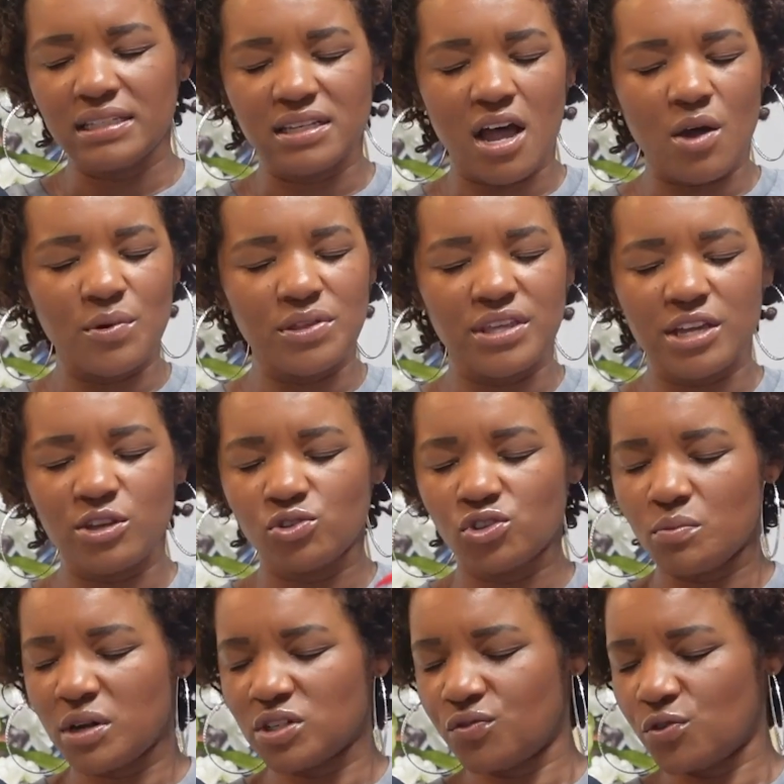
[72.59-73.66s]
God, we thank you so
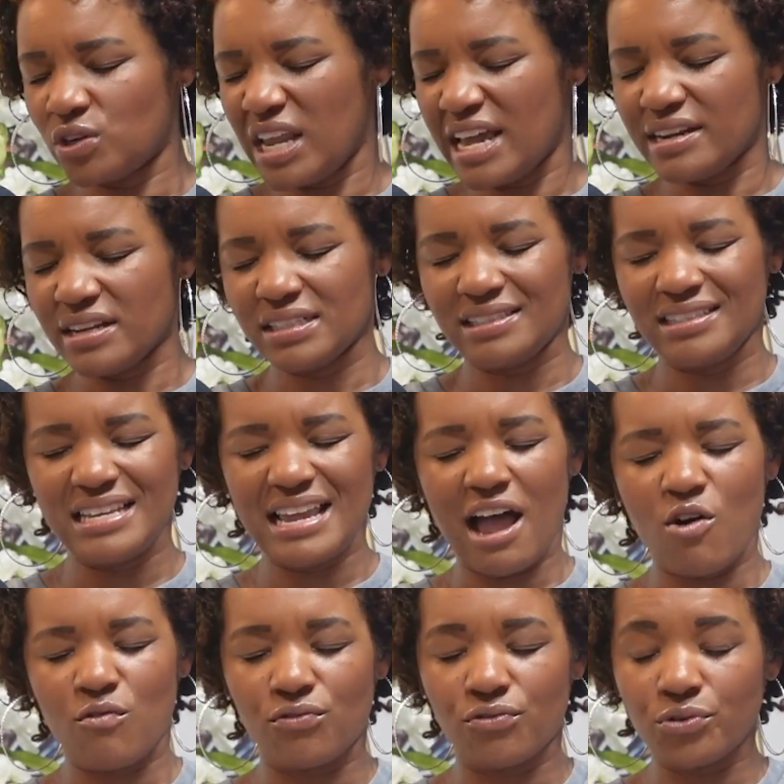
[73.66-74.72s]
much for letting us see
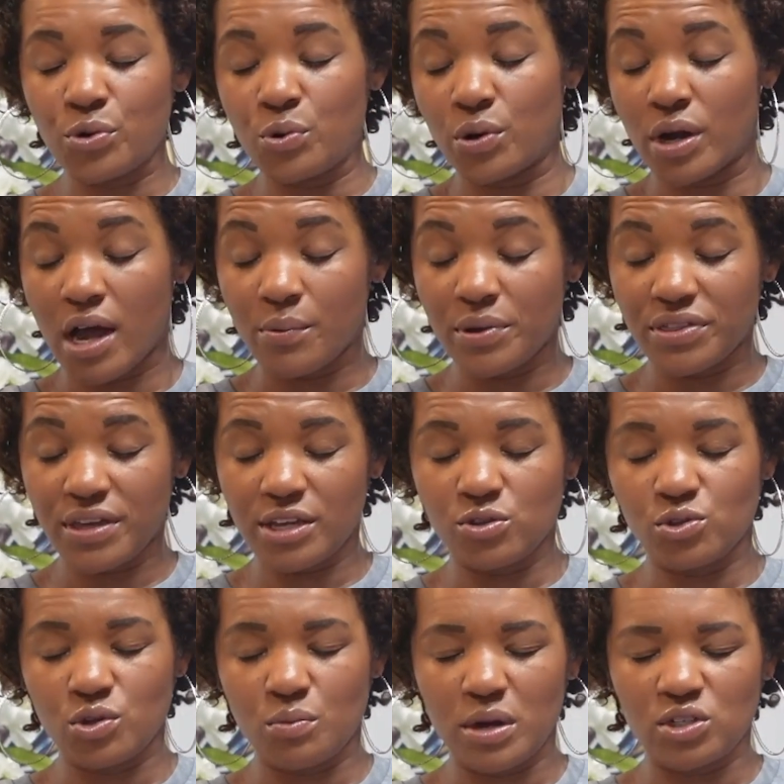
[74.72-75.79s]
our fruit. God, we thank you
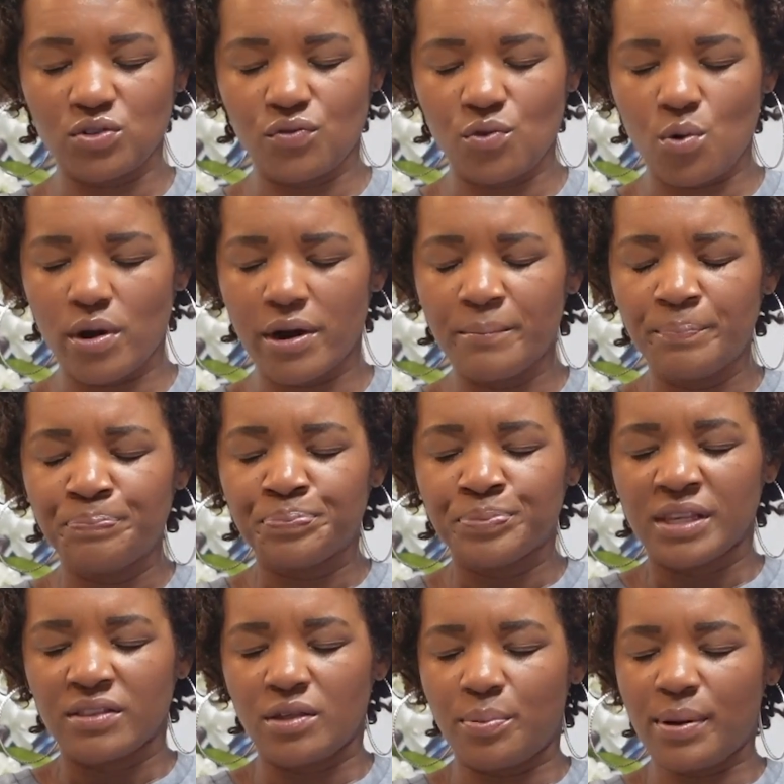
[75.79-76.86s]
so much for
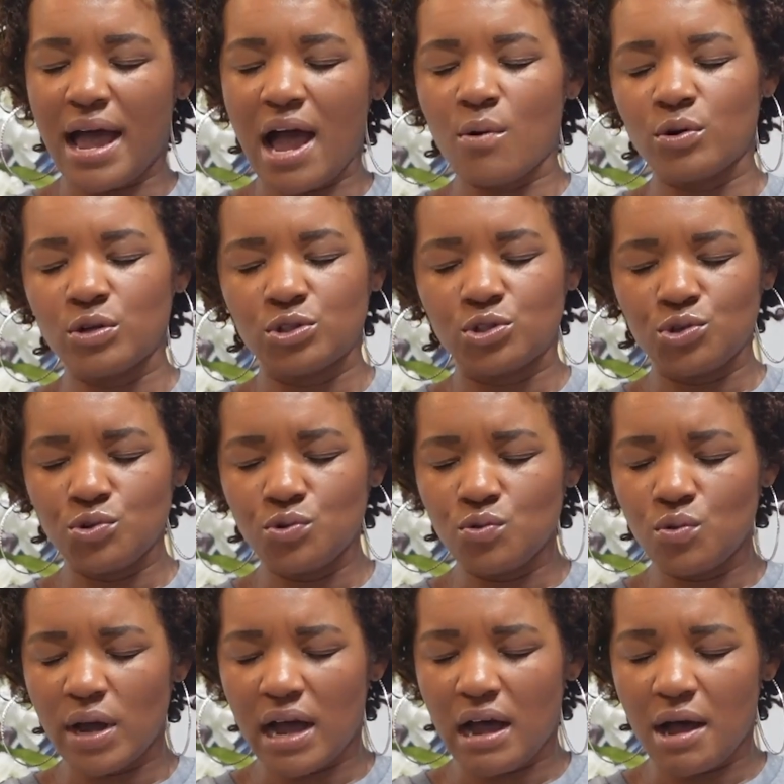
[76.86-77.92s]
the power
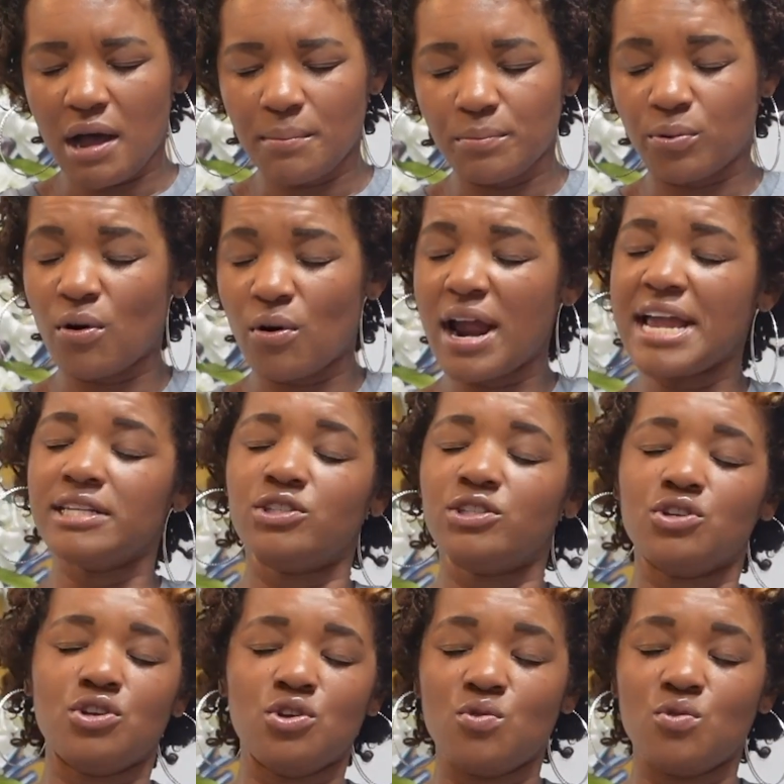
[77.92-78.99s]
to pray to
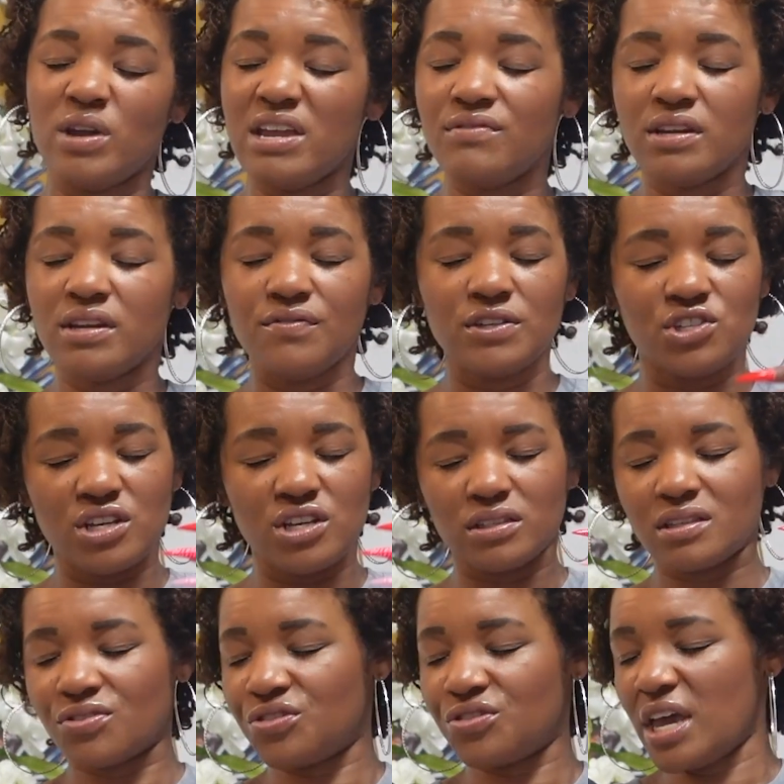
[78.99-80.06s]
you, even if it's
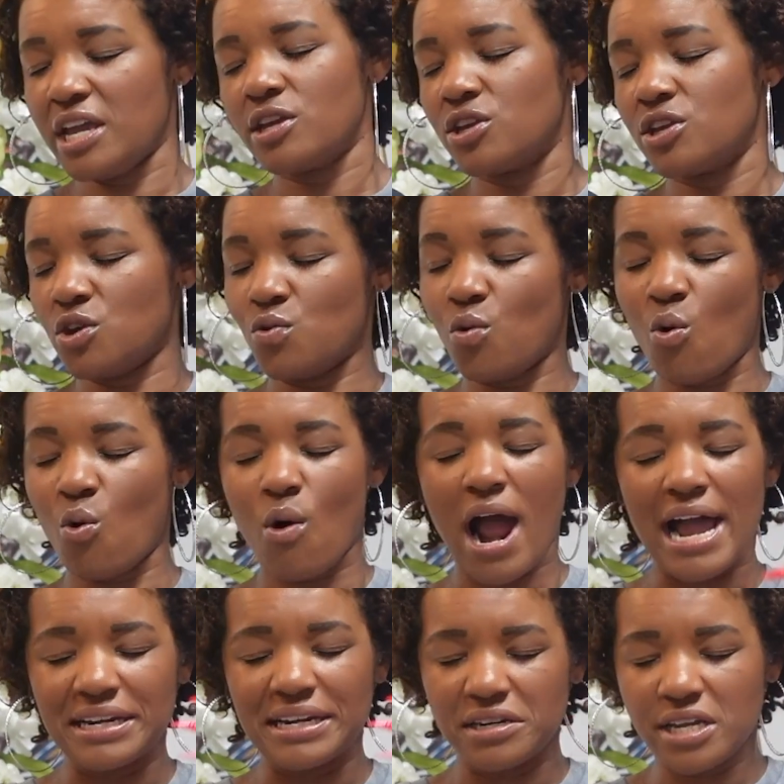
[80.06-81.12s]
just thank you or
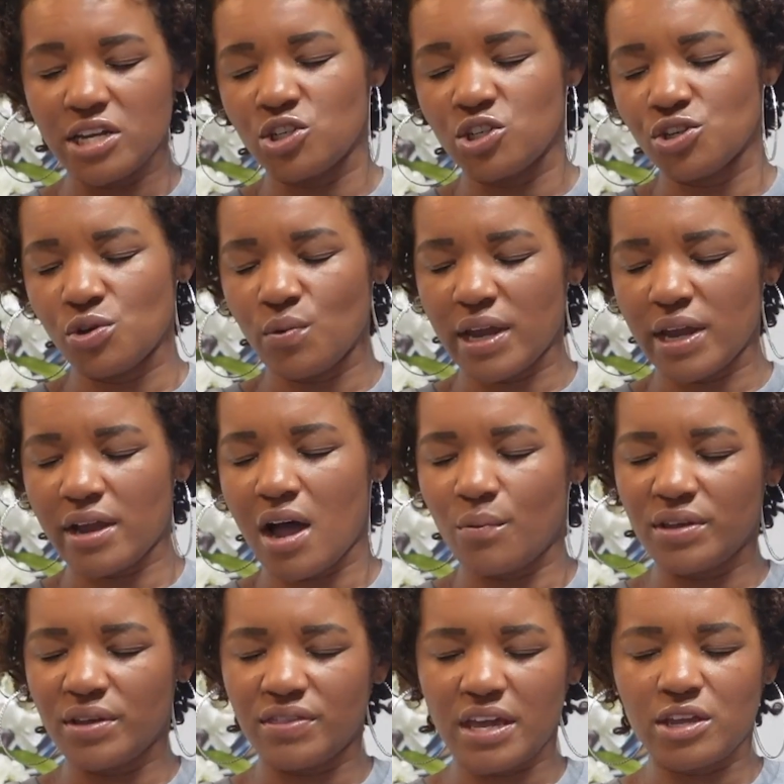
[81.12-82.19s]
I need you. And God,
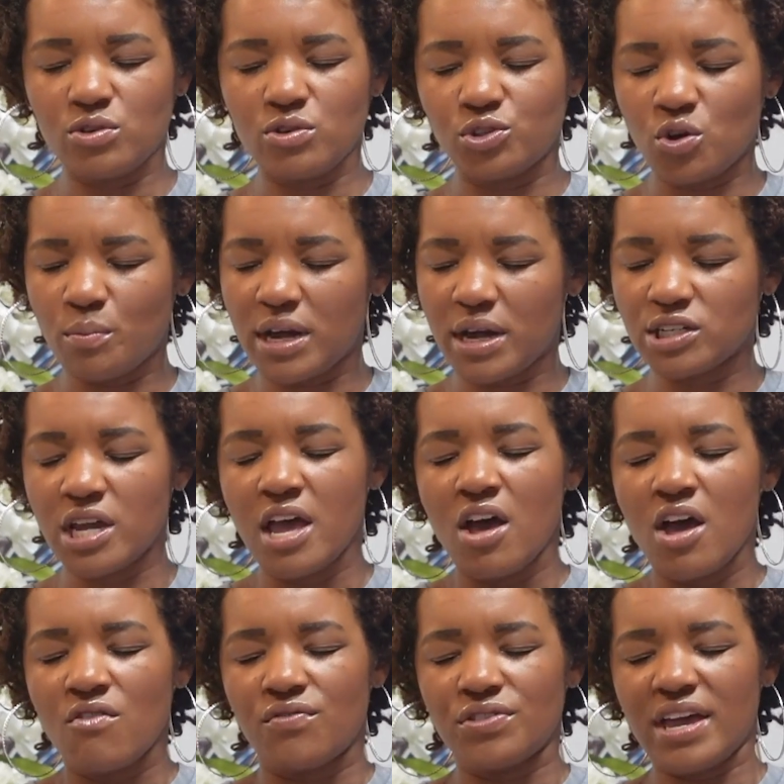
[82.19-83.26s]
we thank you so much
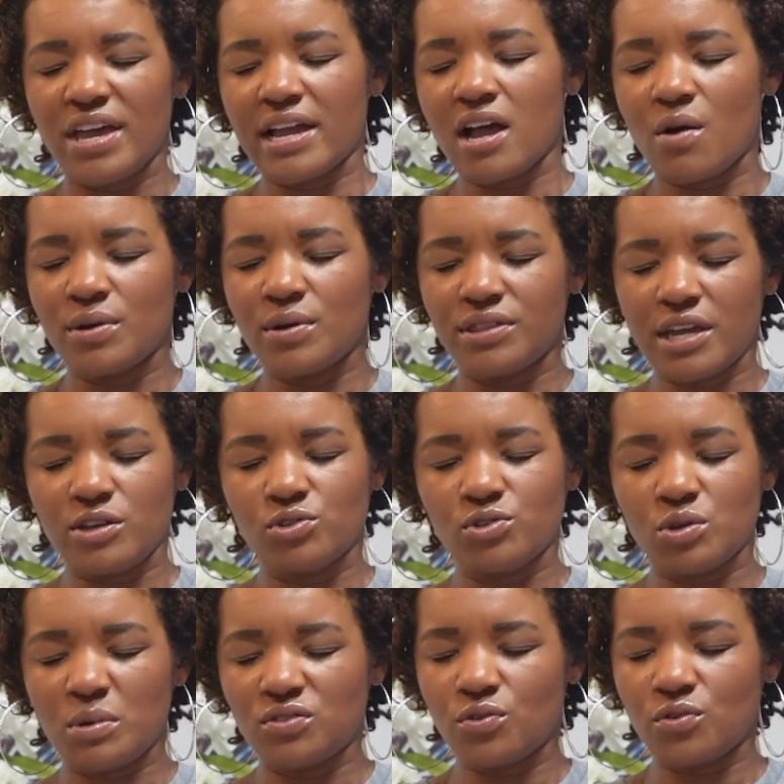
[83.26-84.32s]
for that. God, we thank you so
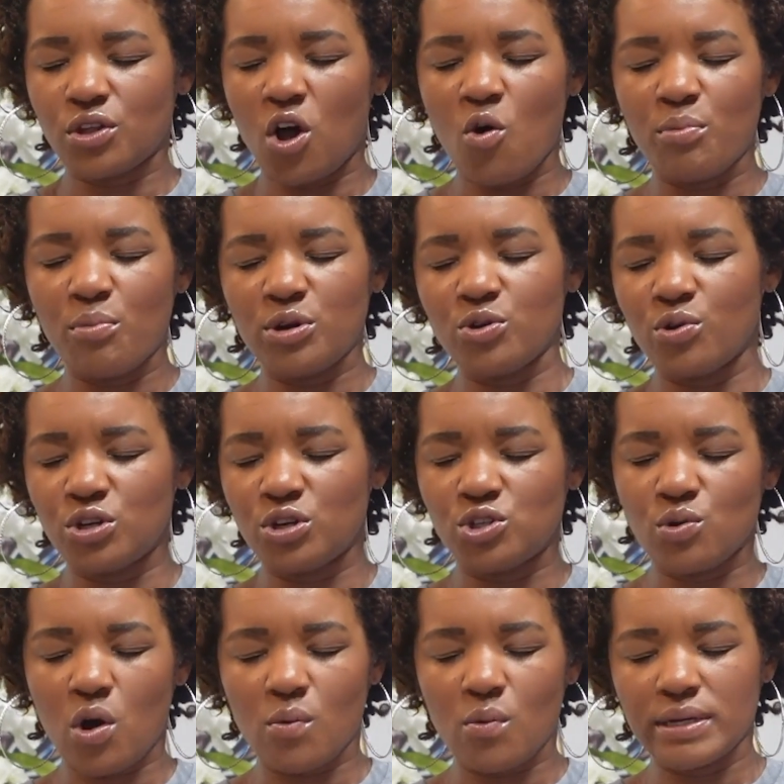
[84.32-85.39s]
much for the open door that
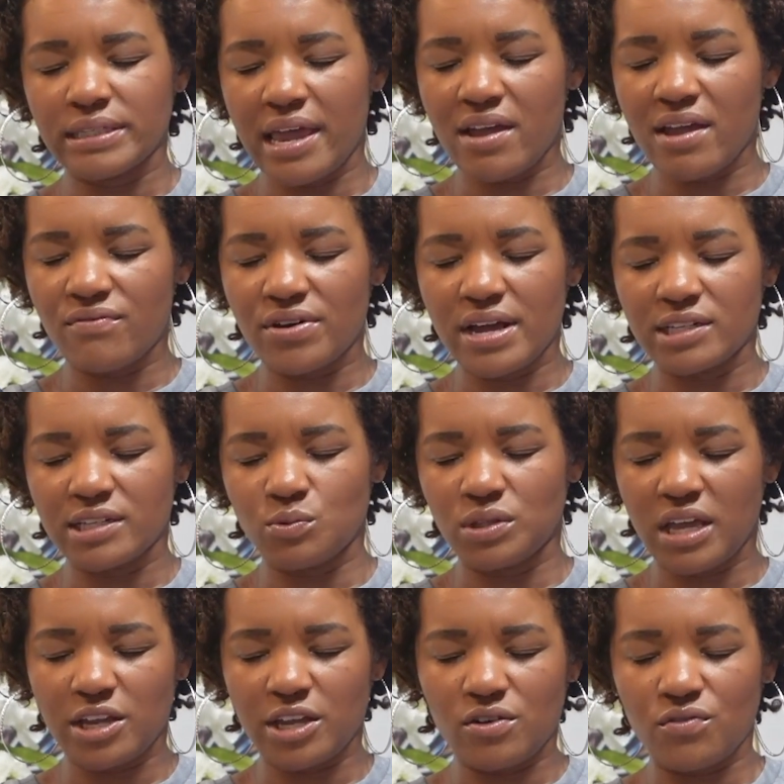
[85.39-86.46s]
you always have for us. We
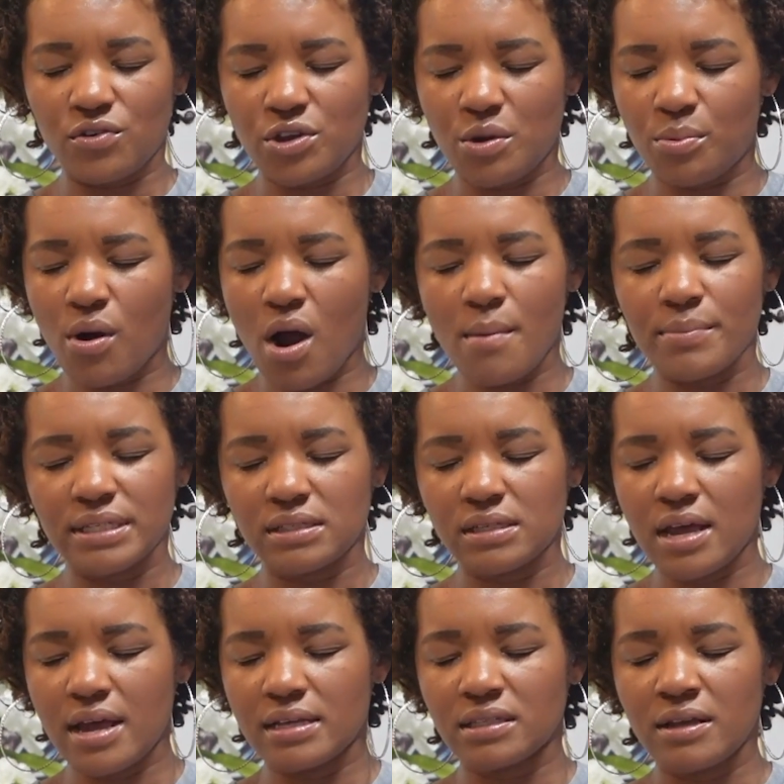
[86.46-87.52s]
thank you for your promise to
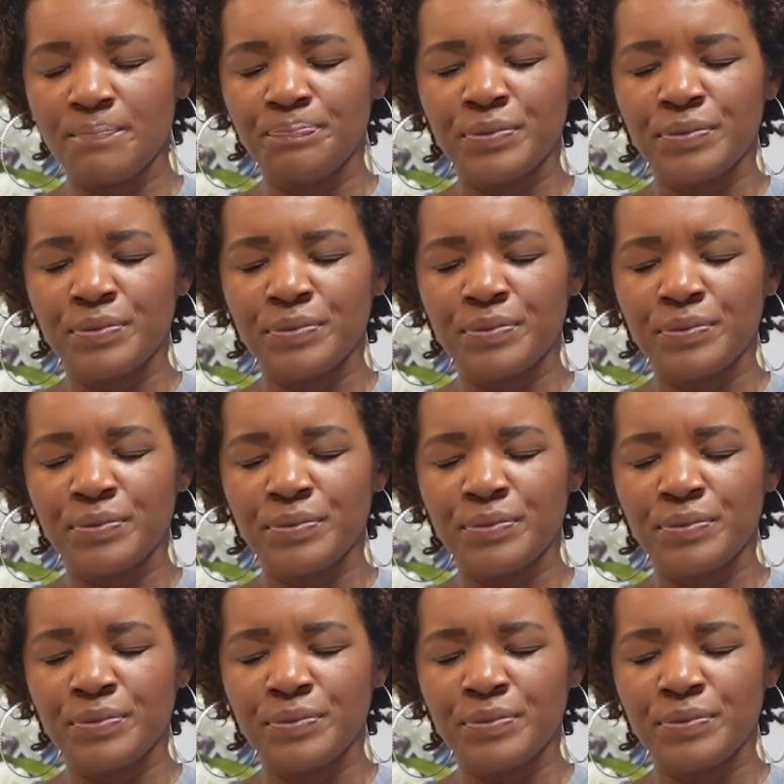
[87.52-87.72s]
us.